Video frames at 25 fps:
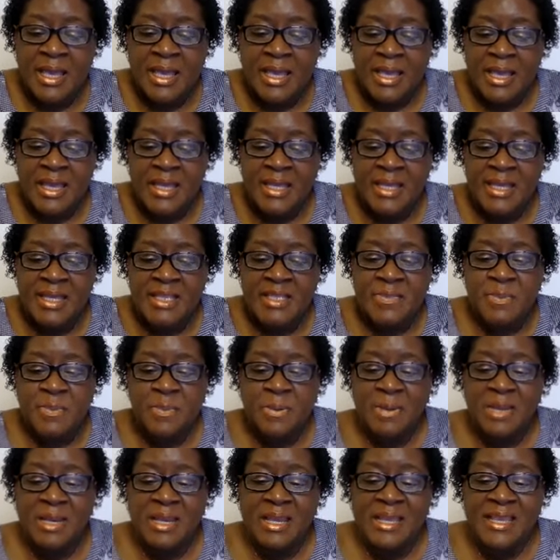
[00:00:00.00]
It is
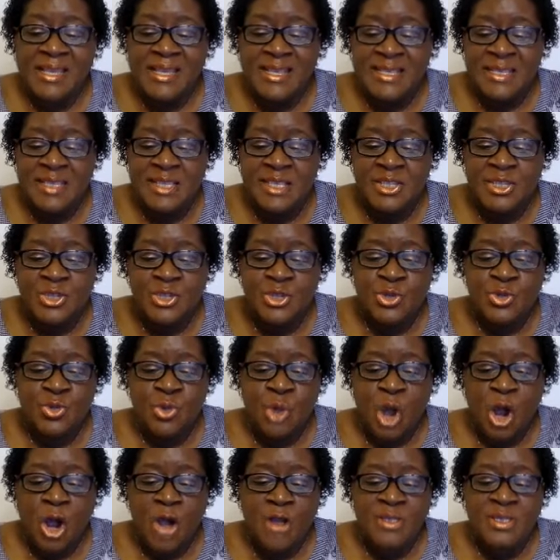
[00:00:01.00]
pleasing to
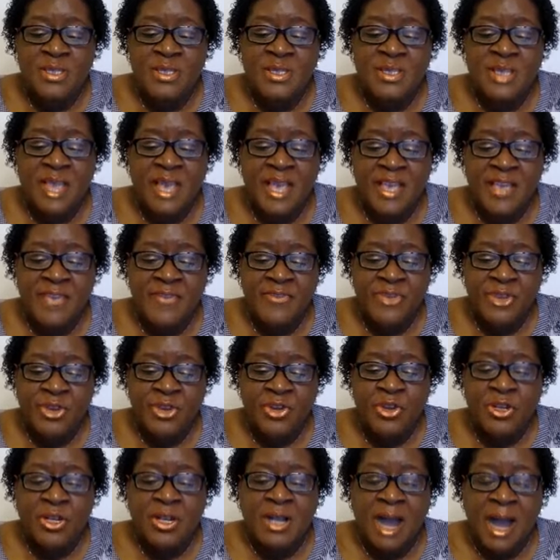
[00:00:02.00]
our
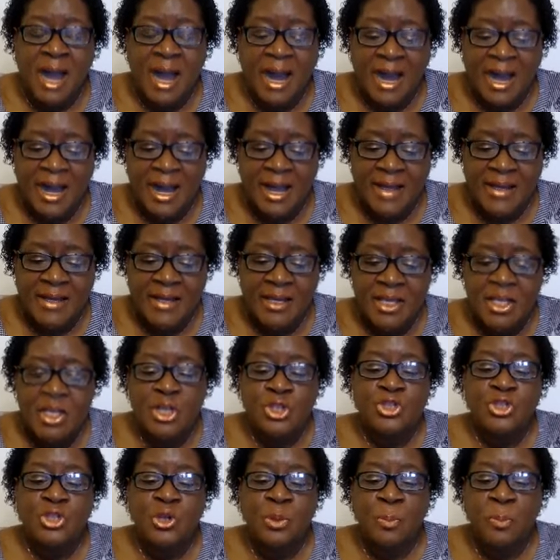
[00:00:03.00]
Savior God
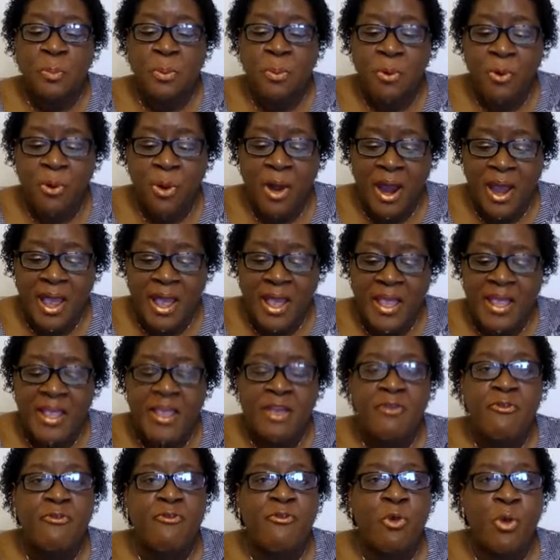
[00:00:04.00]
to
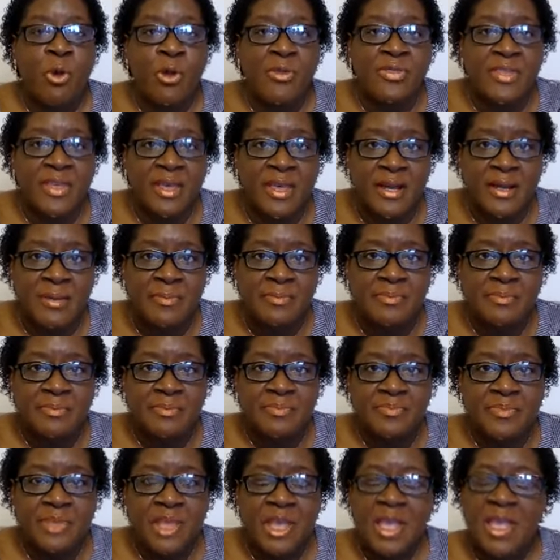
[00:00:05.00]
pray for them.
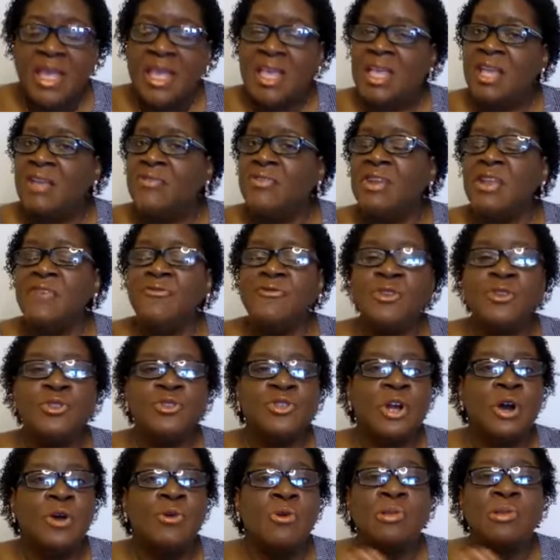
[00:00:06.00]
Even if you
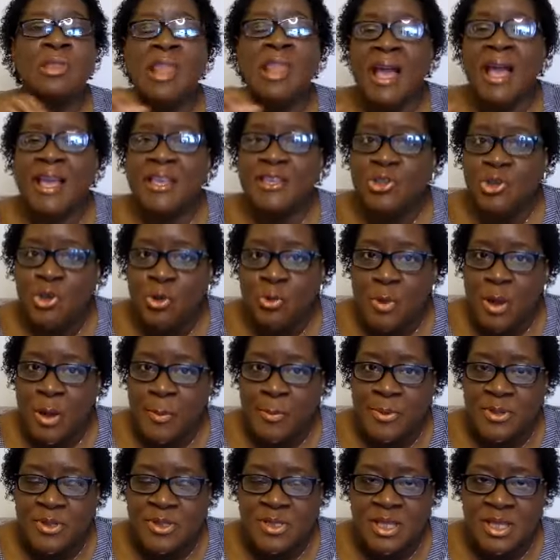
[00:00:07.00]
don't like your
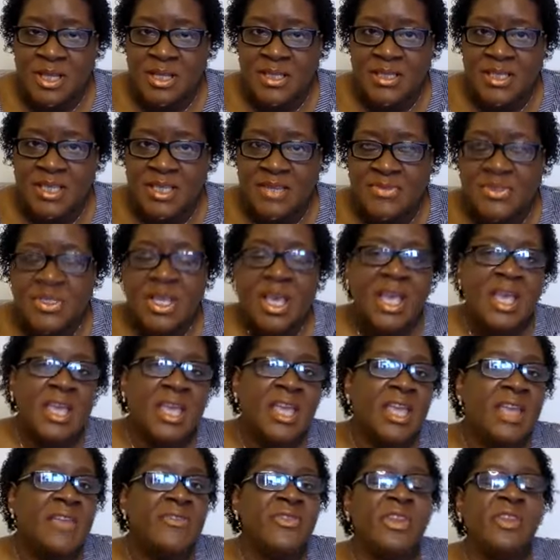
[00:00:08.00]
representatives,
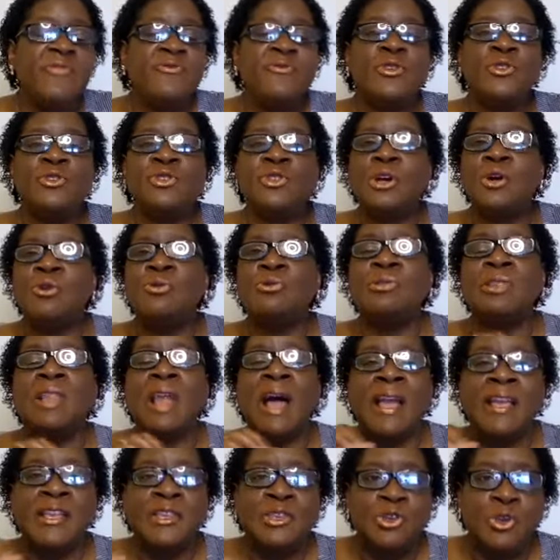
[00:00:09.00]
even if you don't
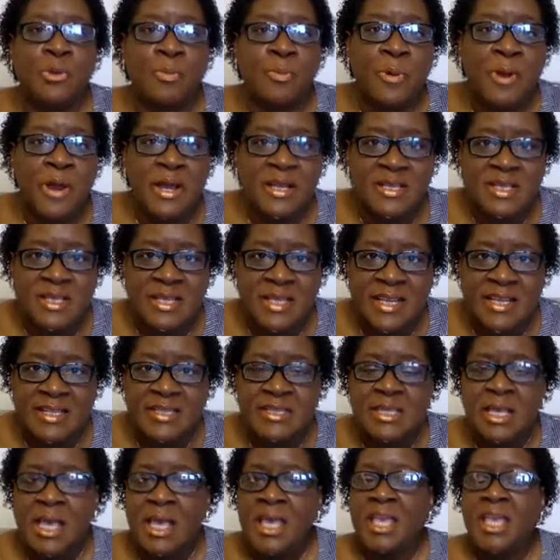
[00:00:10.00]
like your
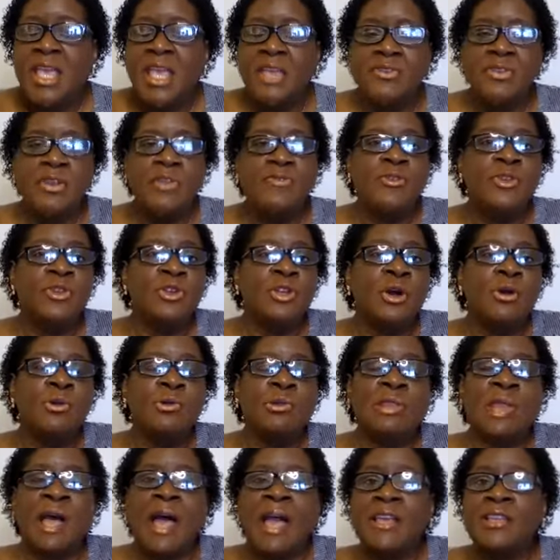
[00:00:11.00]
presidents, even if you
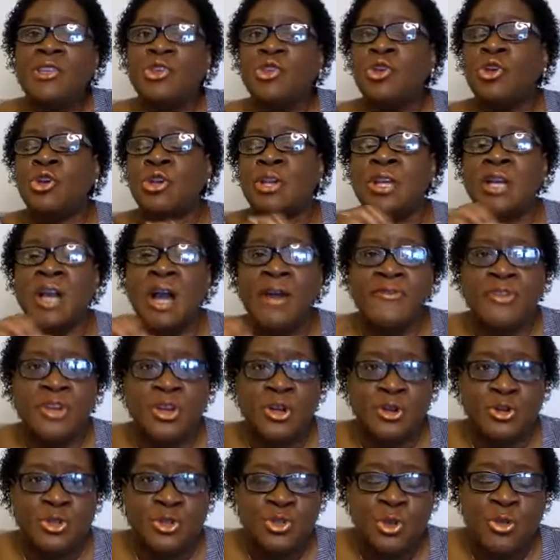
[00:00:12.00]
don't like your
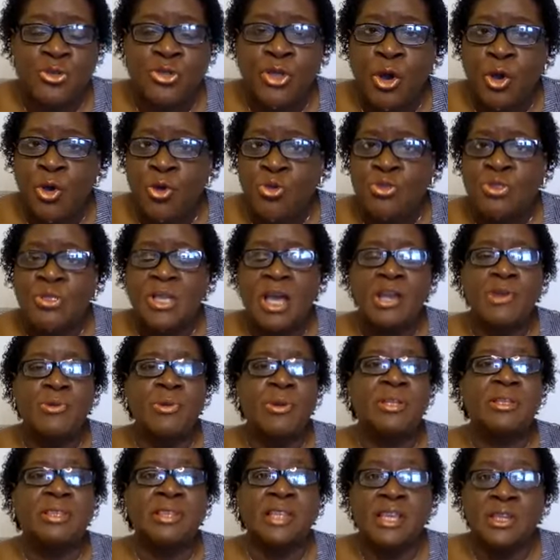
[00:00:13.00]
governors or those that are
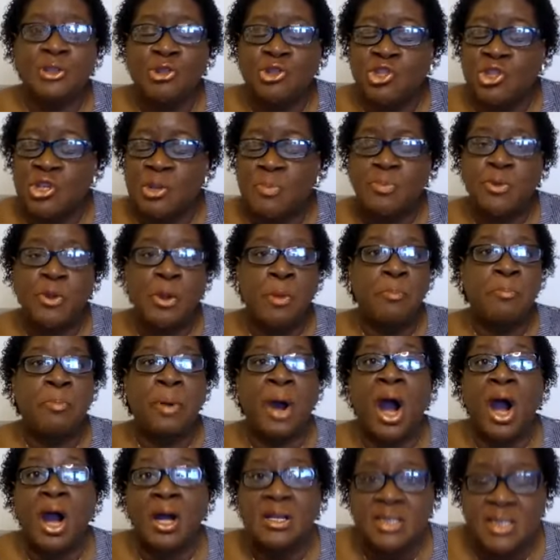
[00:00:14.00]
in leadership, your
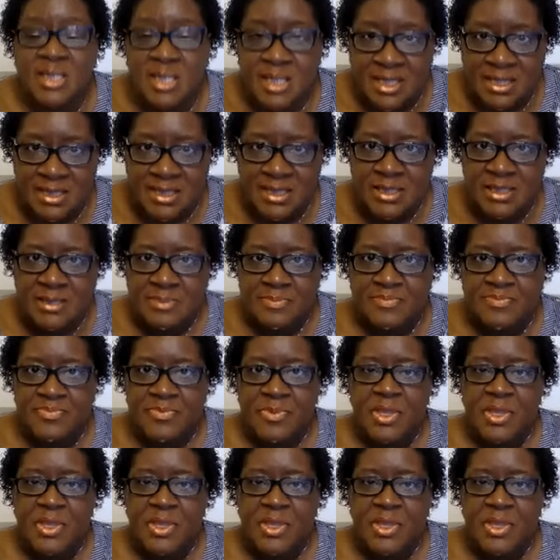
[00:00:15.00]
bosses,